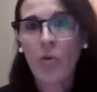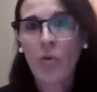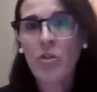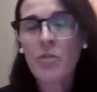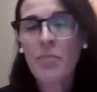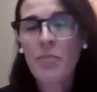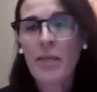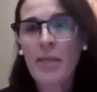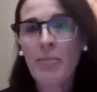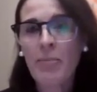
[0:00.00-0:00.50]

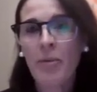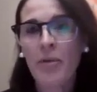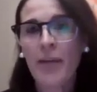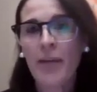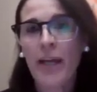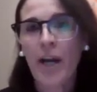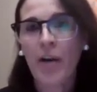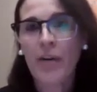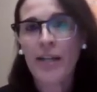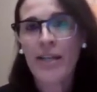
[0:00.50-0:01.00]
those
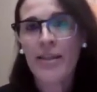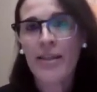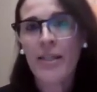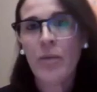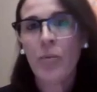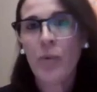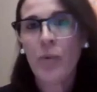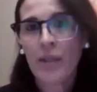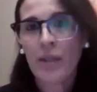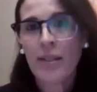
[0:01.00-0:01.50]
people that are
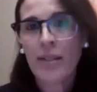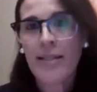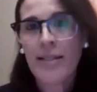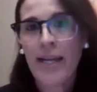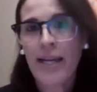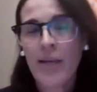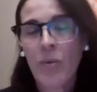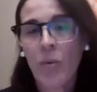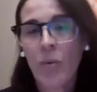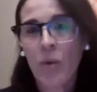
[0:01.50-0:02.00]
in the real
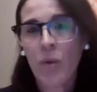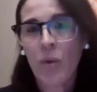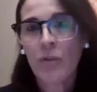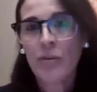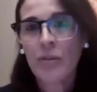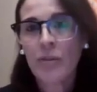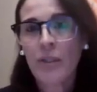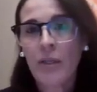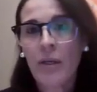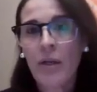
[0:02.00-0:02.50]
estate
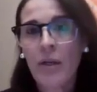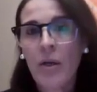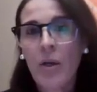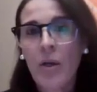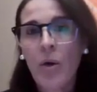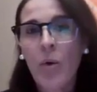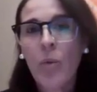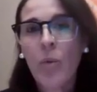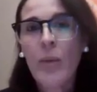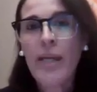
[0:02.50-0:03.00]
world.
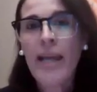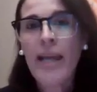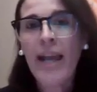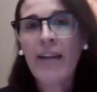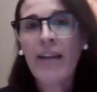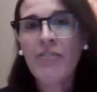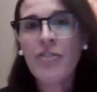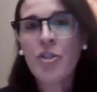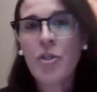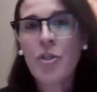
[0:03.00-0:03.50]
We
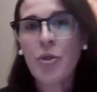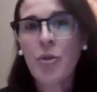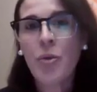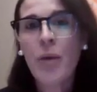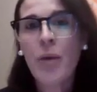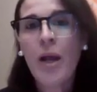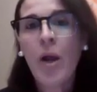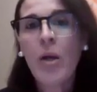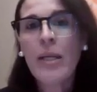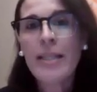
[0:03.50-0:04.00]
have
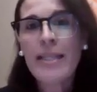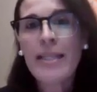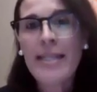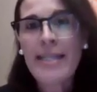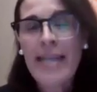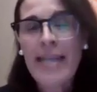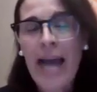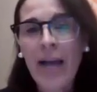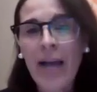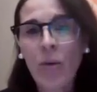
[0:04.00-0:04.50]
to
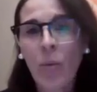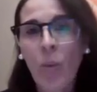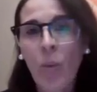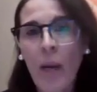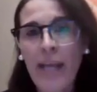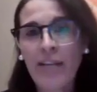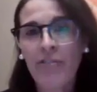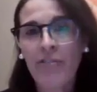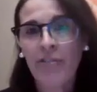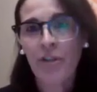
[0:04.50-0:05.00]

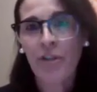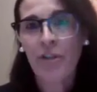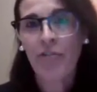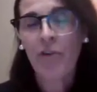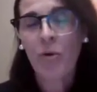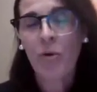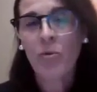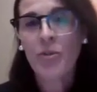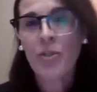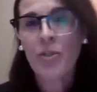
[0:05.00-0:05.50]
not wait for
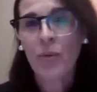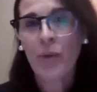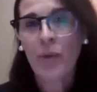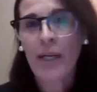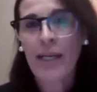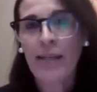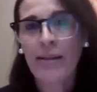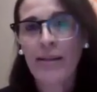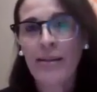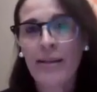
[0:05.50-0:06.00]
the phone to
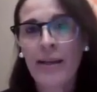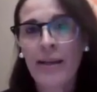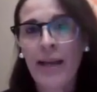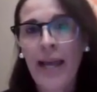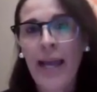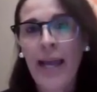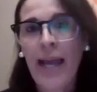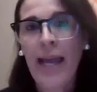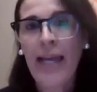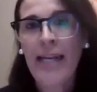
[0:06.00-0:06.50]
ring
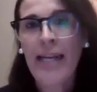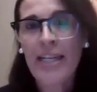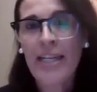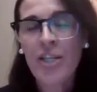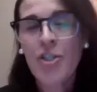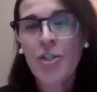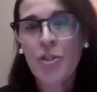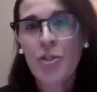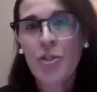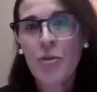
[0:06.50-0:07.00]
and
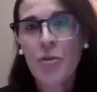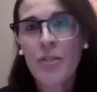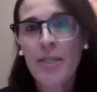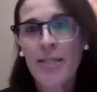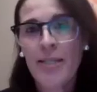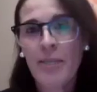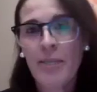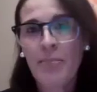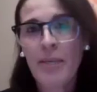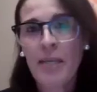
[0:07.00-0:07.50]

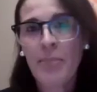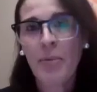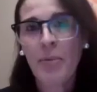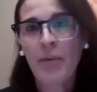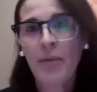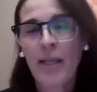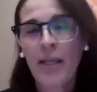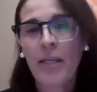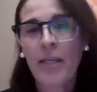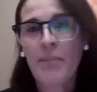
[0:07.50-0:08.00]
introduce it to
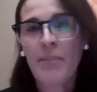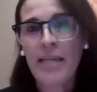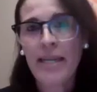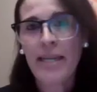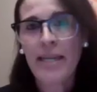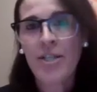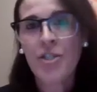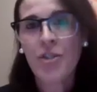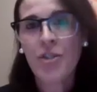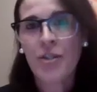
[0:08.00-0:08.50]
people that could
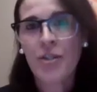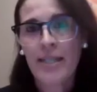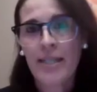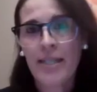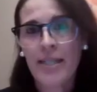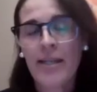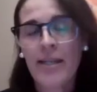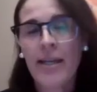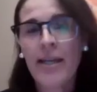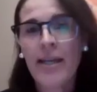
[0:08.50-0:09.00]
be
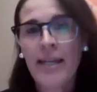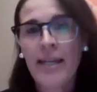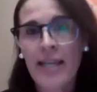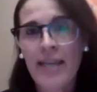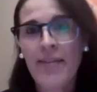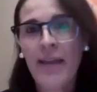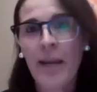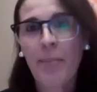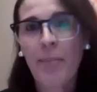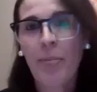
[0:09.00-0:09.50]
interested
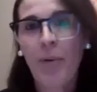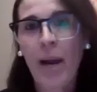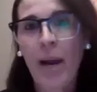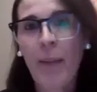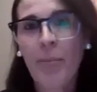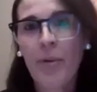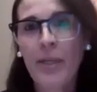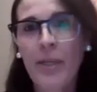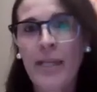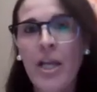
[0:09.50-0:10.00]
in that
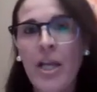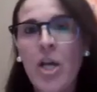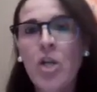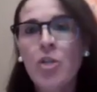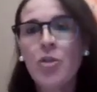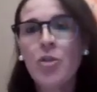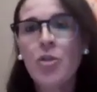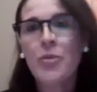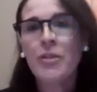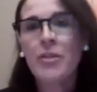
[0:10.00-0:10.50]

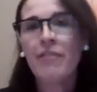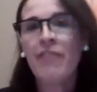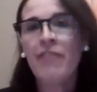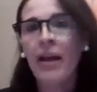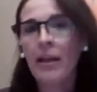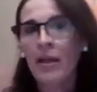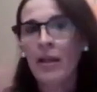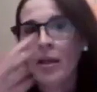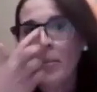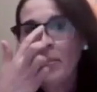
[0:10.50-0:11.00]
property to
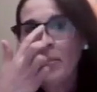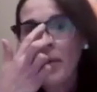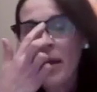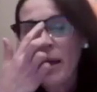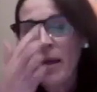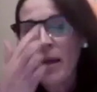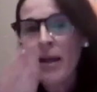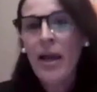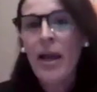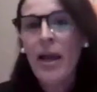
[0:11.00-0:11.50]

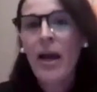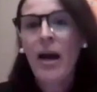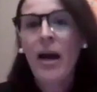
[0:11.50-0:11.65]
develop